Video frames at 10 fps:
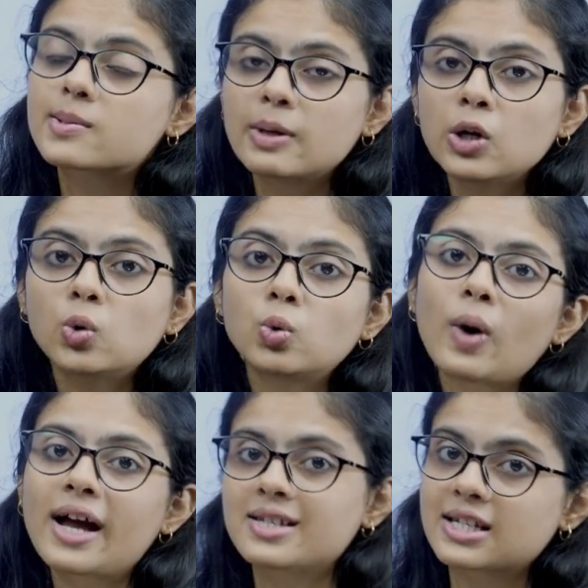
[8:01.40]
blue,
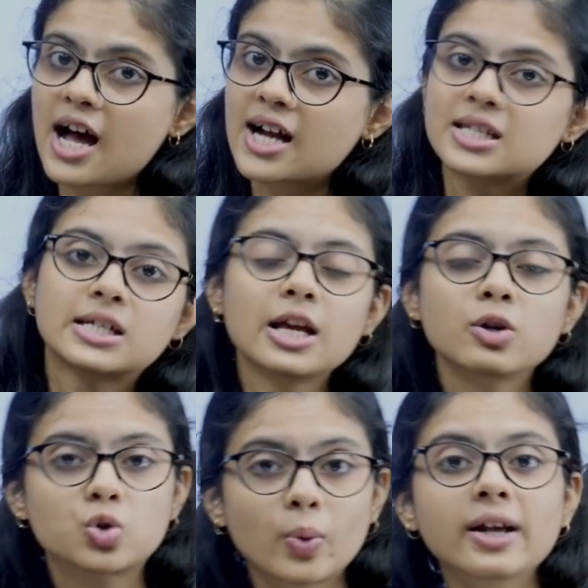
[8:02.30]
why stars
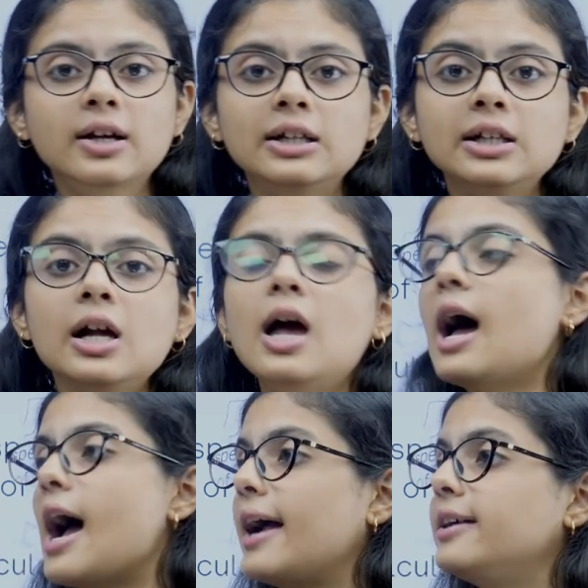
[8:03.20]
twinkle,
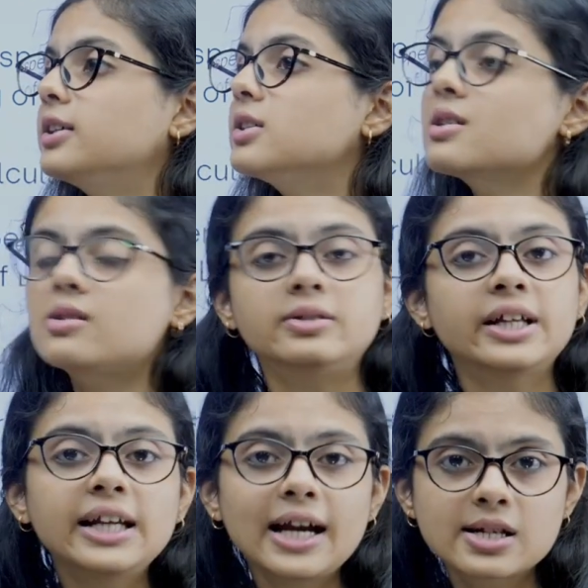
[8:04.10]
and
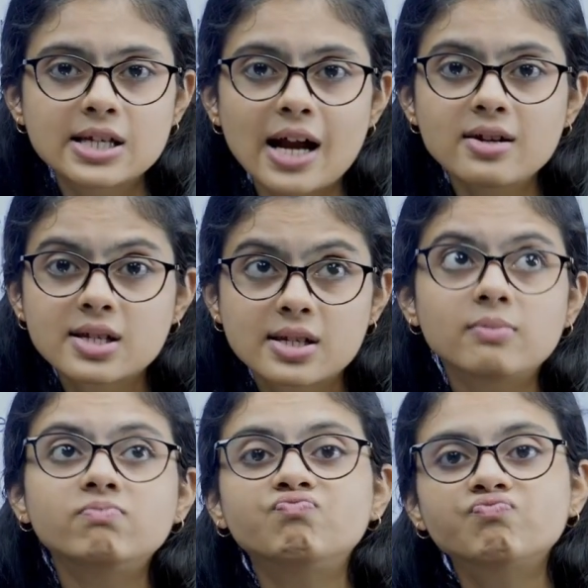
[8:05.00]
delayed suns,
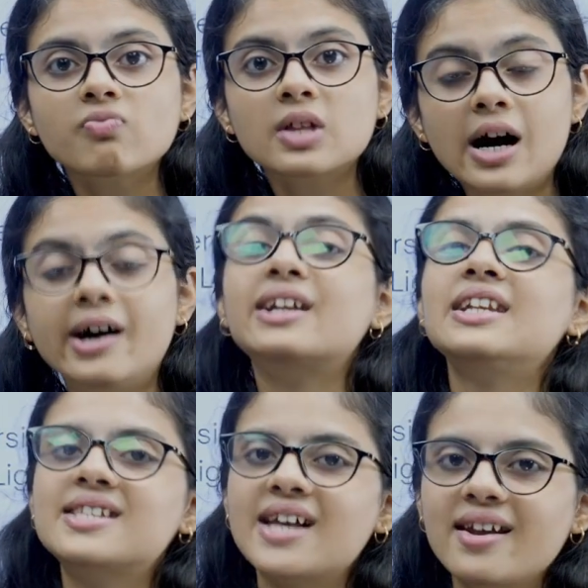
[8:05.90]

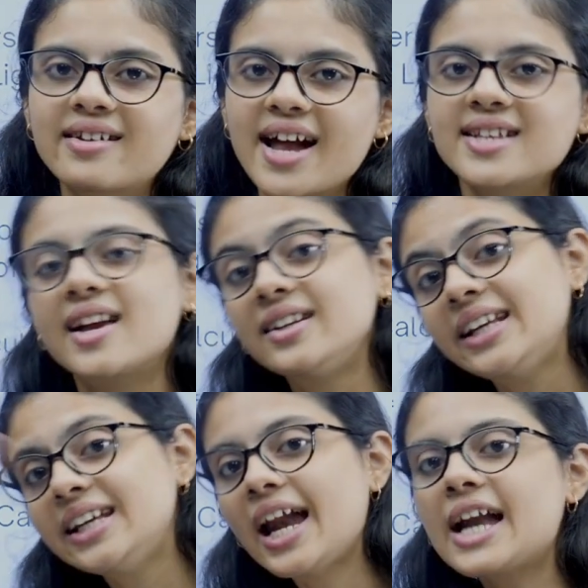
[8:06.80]
early sunrise and
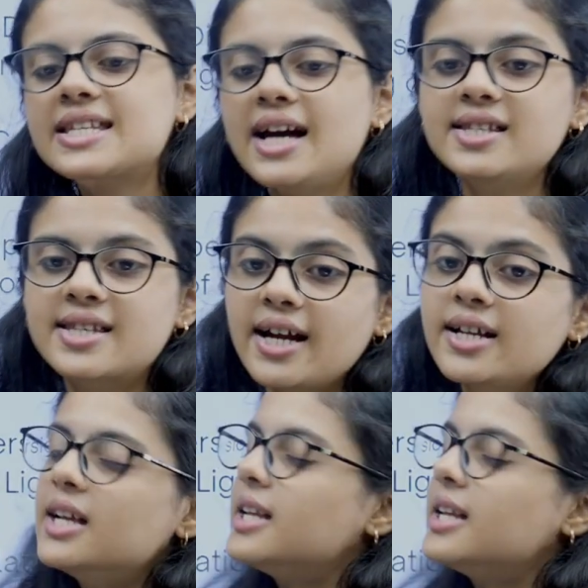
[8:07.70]
delayed sunset.